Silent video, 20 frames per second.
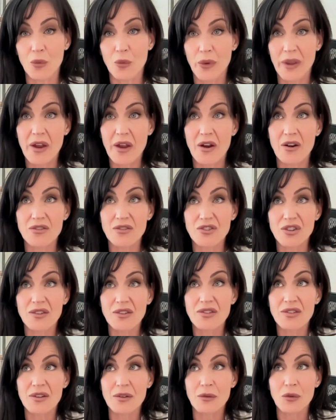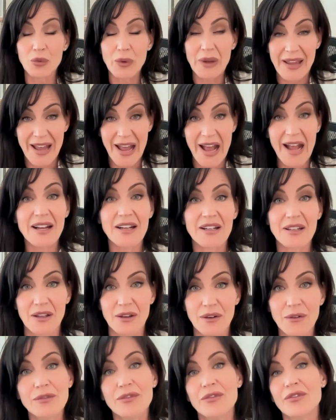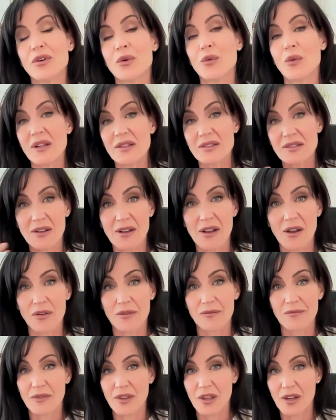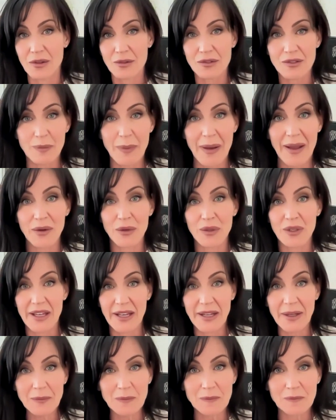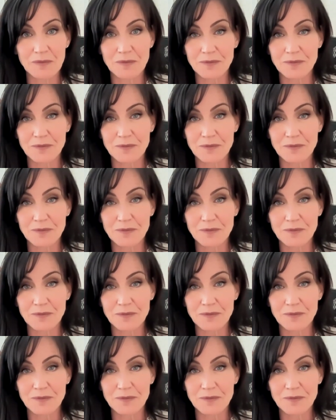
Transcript: we are just reactive to what's, spiraling